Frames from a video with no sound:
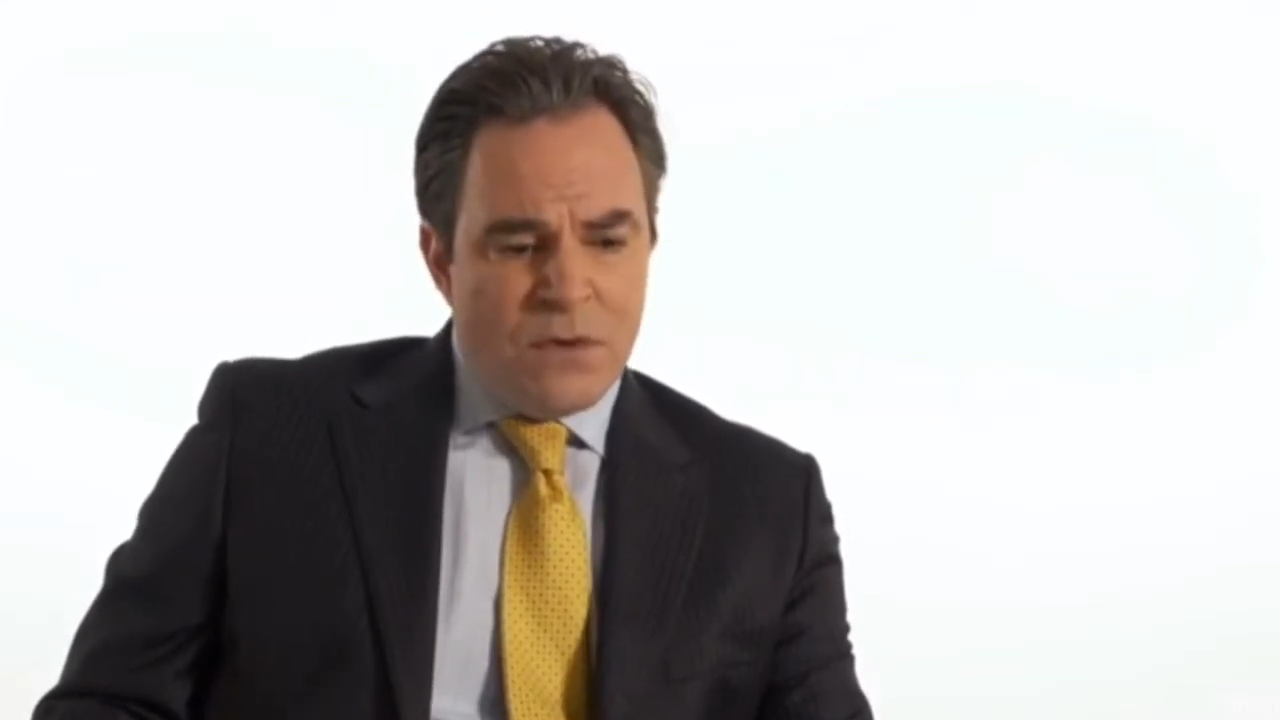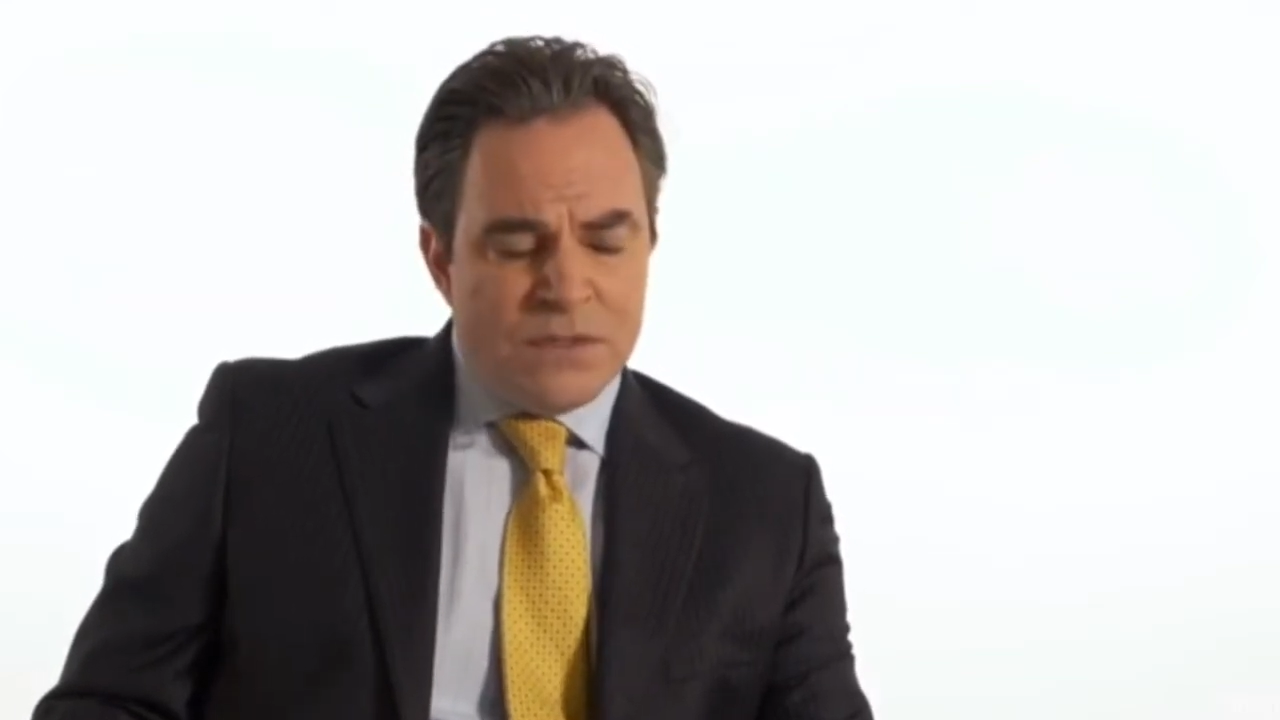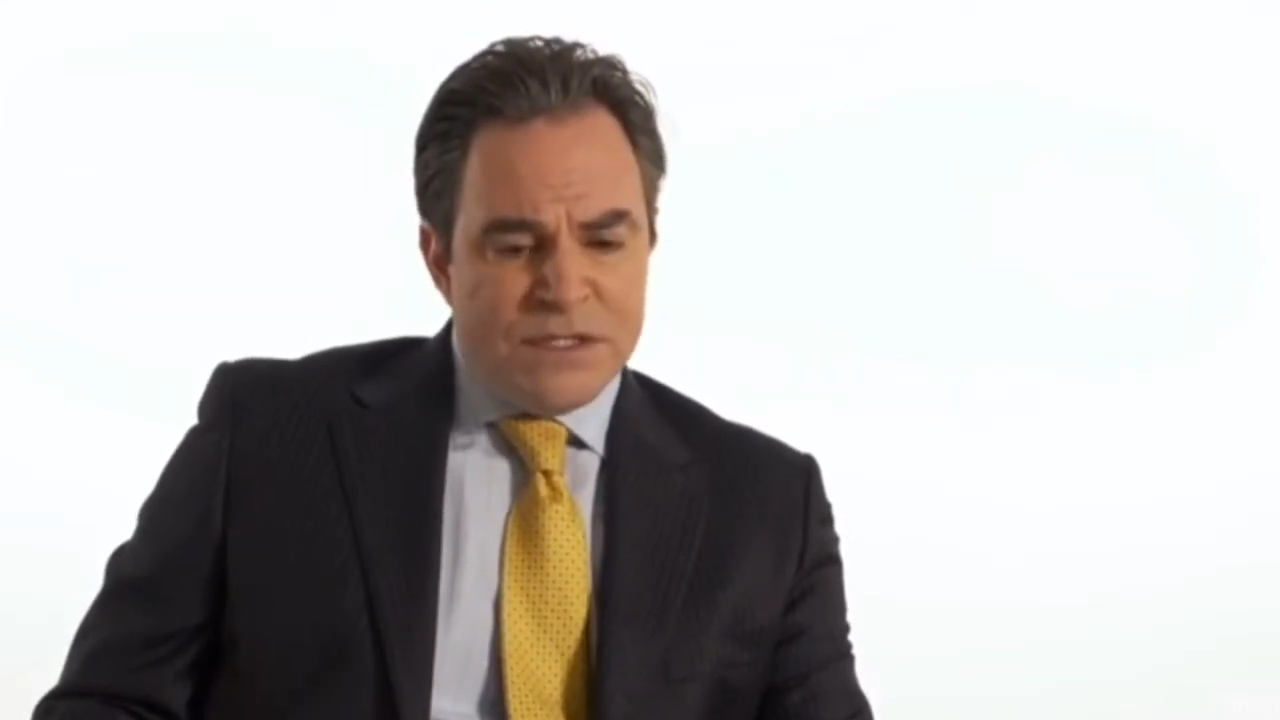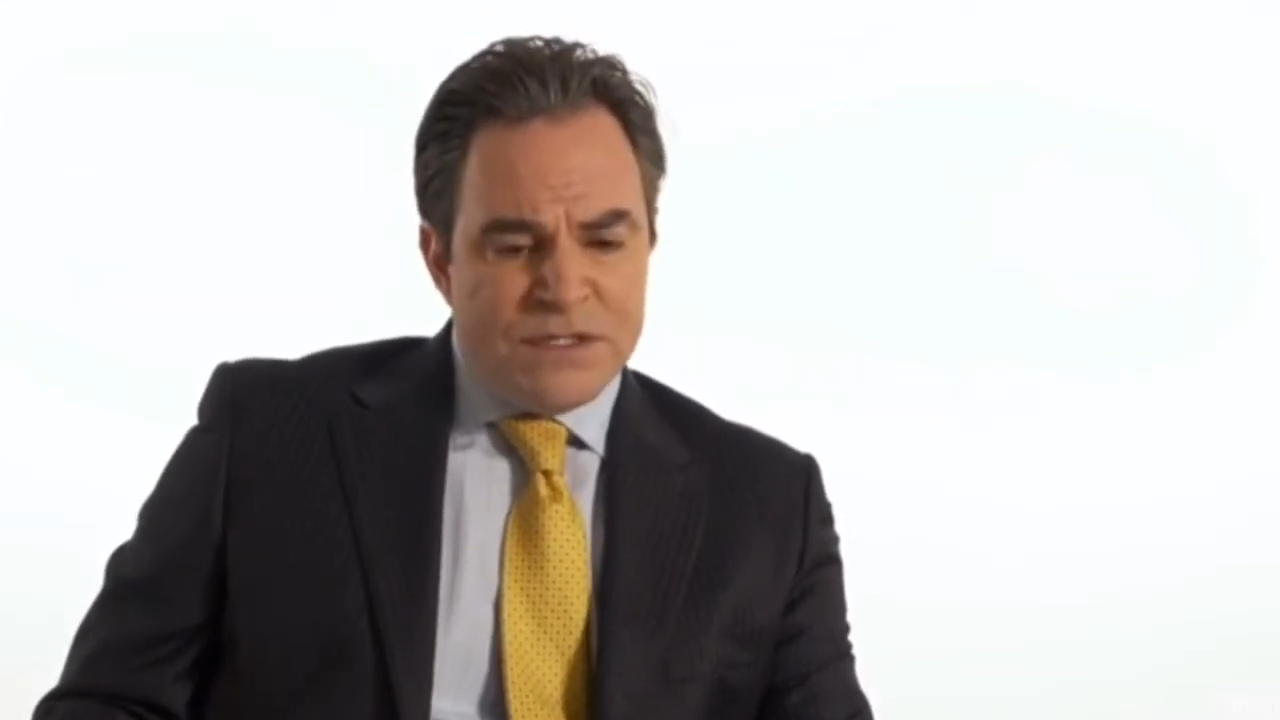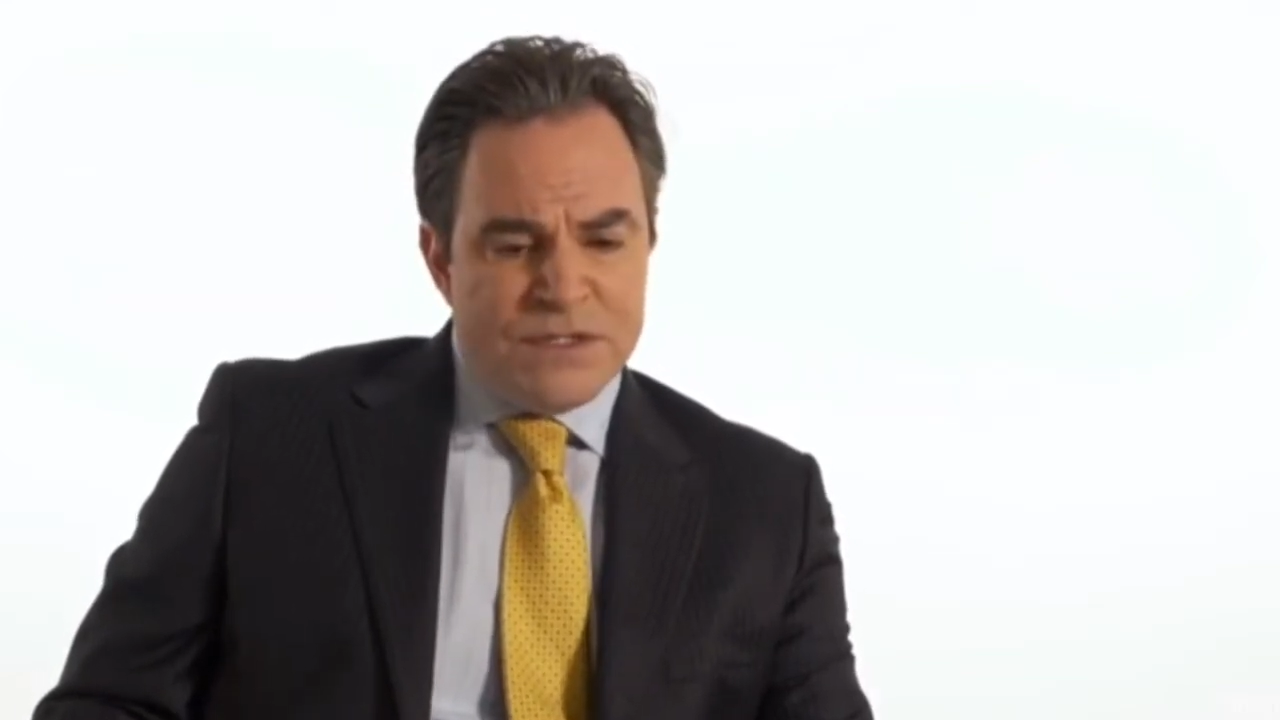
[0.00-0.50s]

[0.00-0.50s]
only